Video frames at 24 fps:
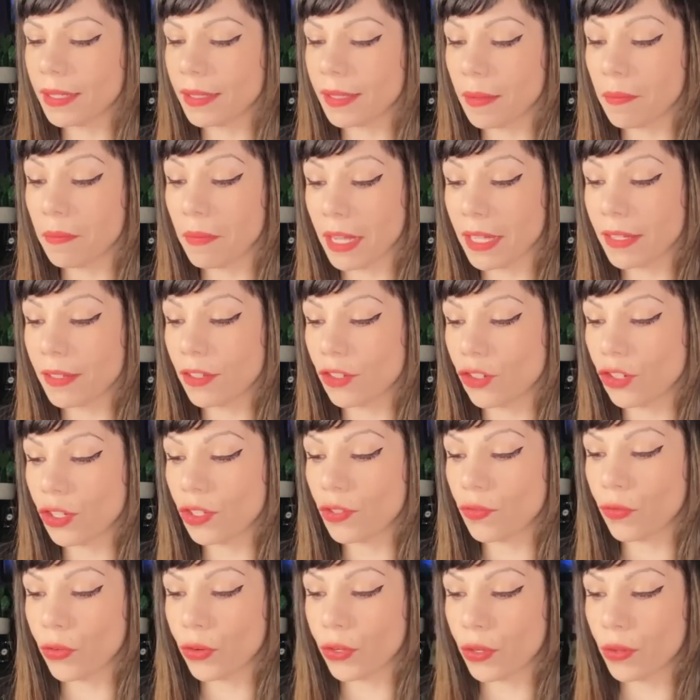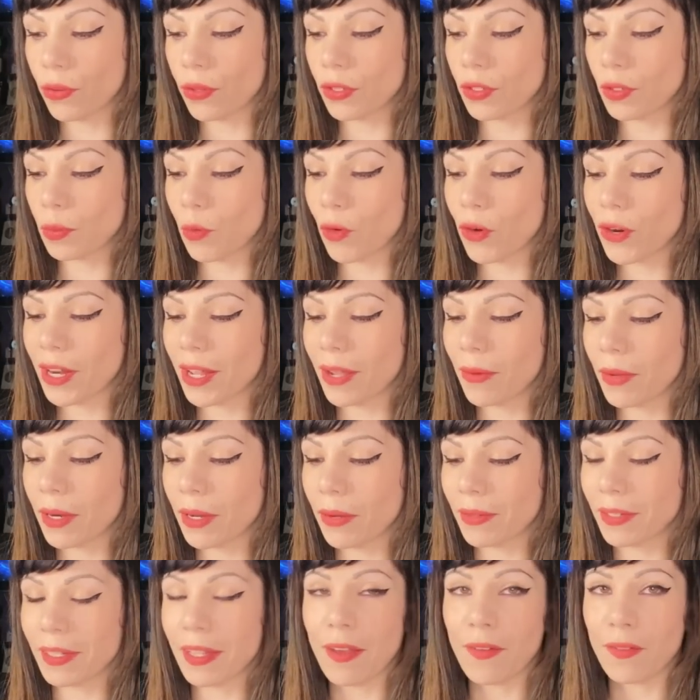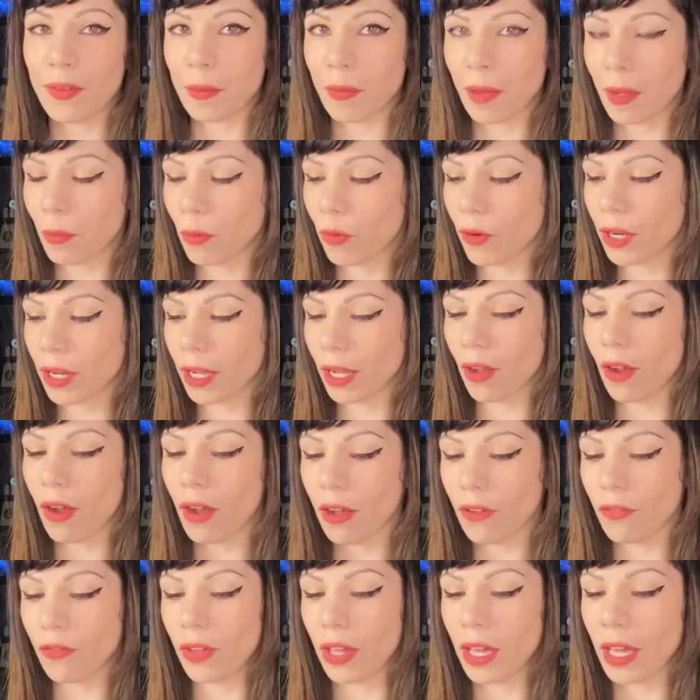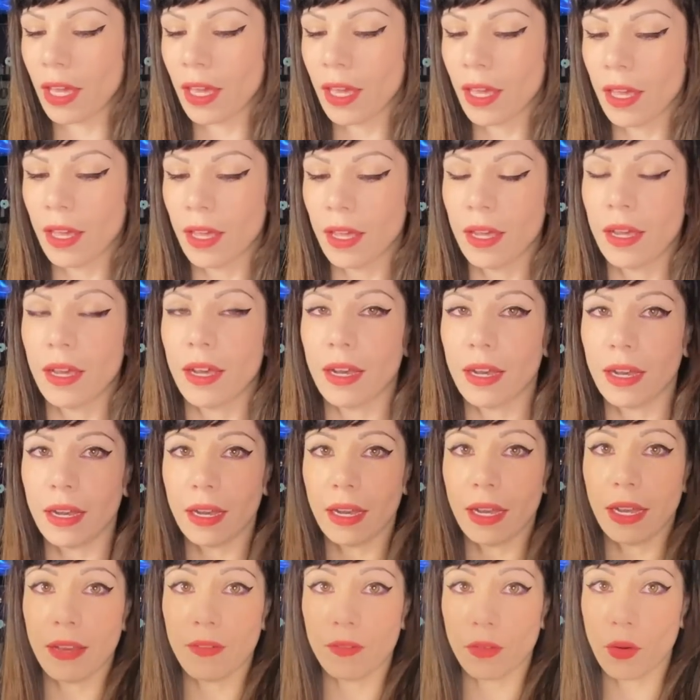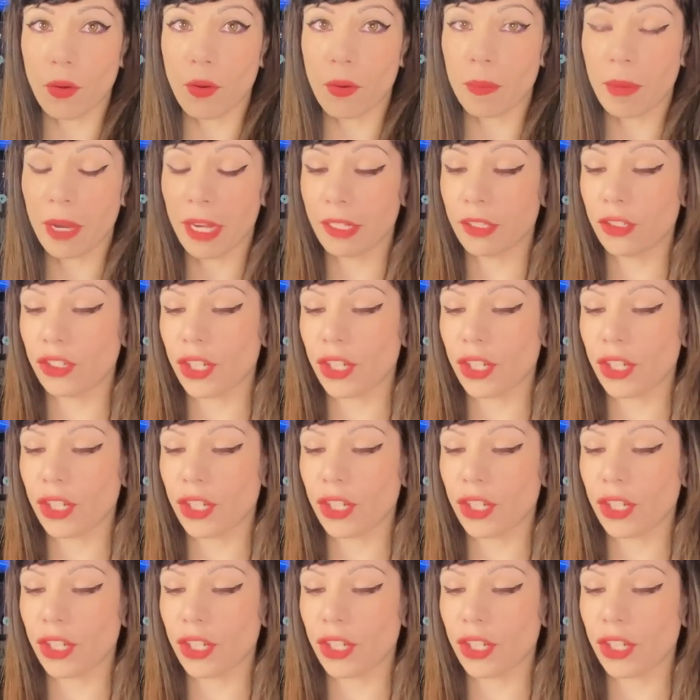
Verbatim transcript: some messages for you this morning when I was having my morning coffee. Uh, I have a whole bunch